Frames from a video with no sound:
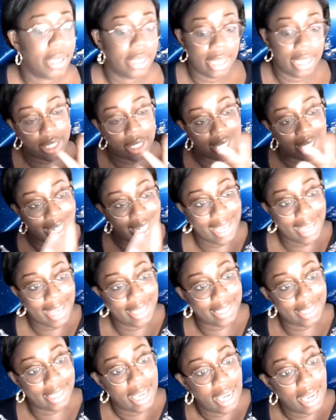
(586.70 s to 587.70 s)
it
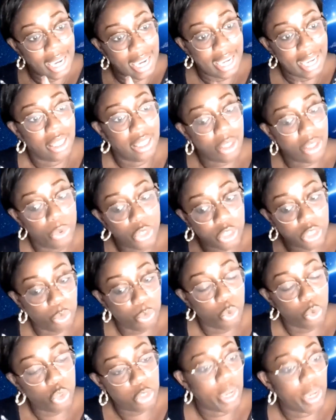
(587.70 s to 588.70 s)
stays in those
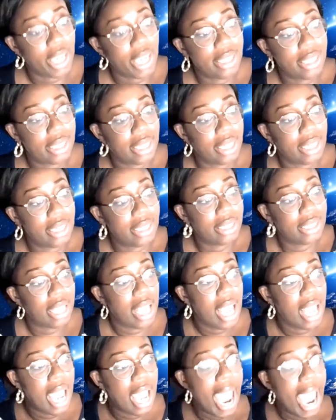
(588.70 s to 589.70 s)
small spaces
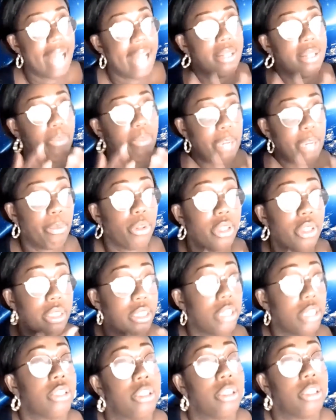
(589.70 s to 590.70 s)
and people are
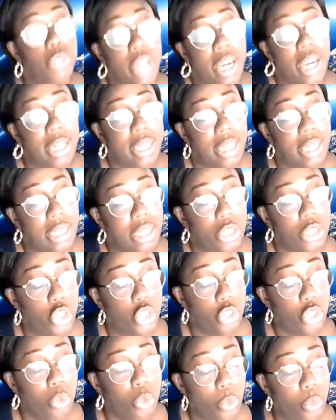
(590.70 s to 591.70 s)
still subjected
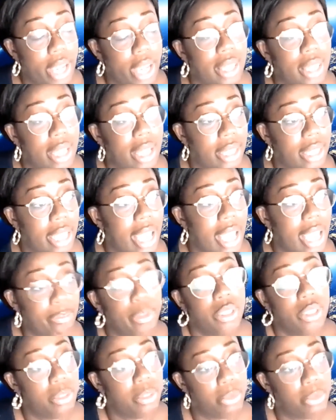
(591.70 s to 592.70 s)
to the way that they have
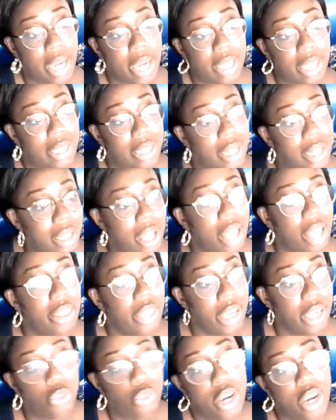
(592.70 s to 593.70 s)
been subjected and
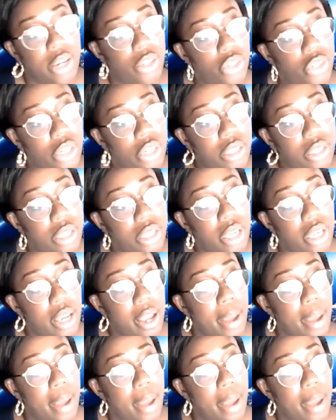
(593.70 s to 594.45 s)
nothing changes.